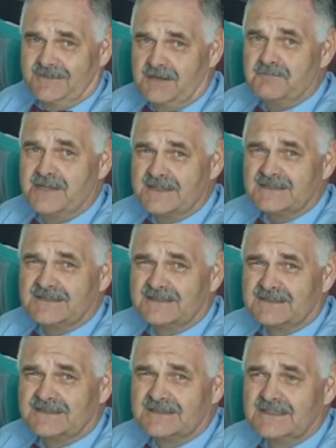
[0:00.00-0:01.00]
of our
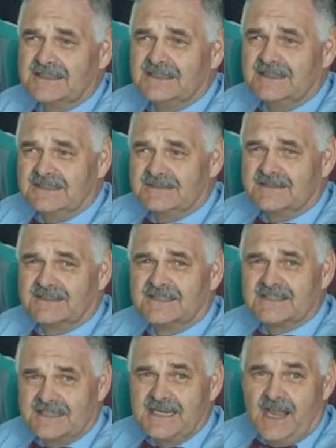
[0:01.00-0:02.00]
business is that the
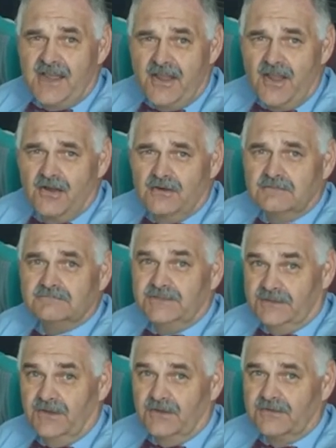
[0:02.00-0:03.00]
CIO,
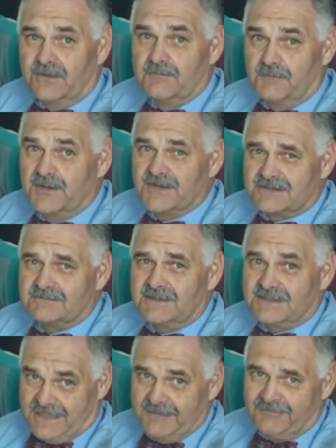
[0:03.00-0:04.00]
you know, the person
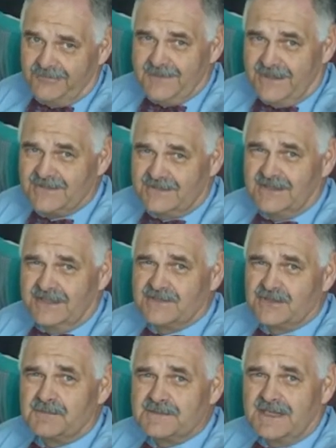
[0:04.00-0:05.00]
with information in their
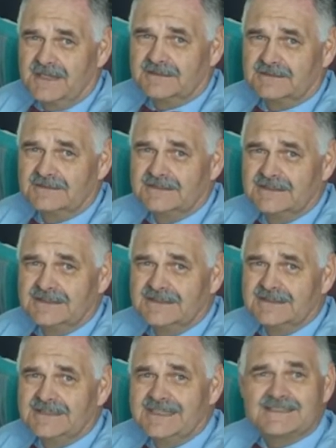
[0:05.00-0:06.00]
job title,
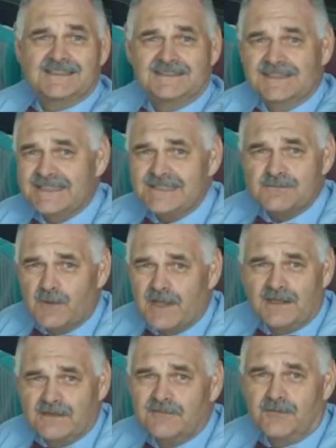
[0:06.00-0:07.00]
is the least
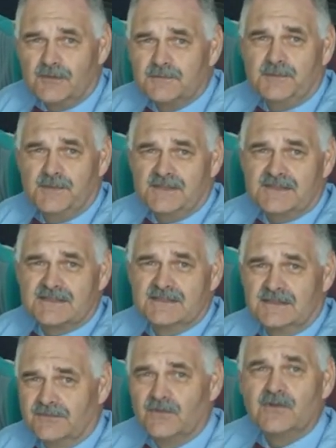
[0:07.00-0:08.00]
well-informed
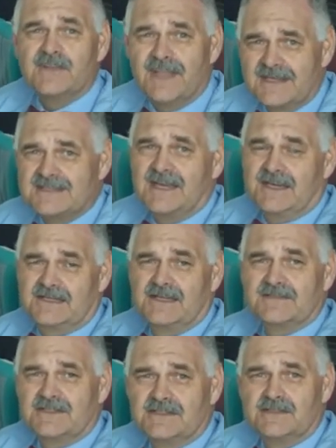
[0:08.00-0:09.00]
person of all the
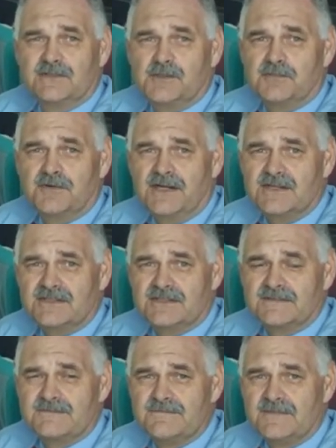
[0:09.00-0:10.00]
executives in the corporation.
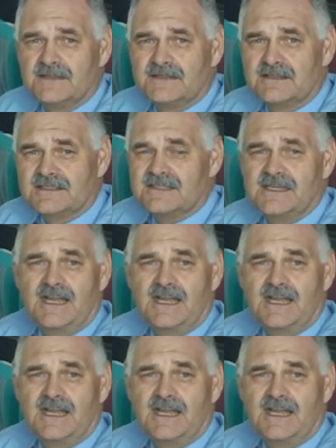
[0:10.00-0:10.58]
The